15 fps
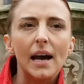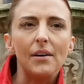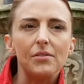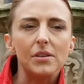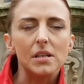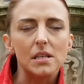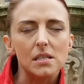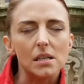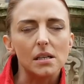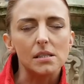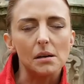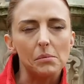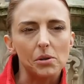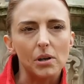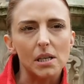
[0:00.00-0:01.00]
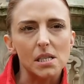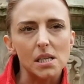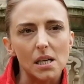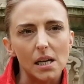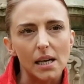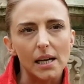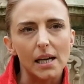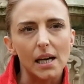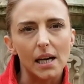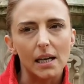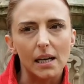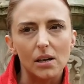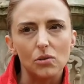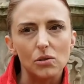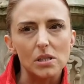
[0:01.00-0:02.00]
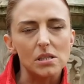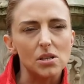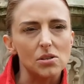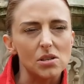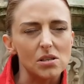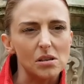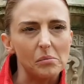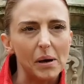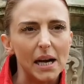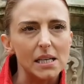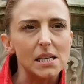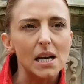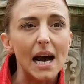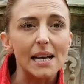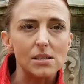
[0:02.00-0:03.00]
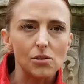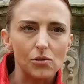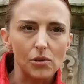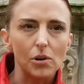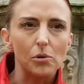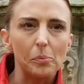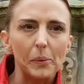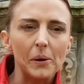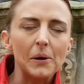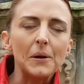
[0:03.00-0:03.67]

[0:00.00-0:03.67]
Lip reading: Everything is done democratically, and all decisions are made as a group,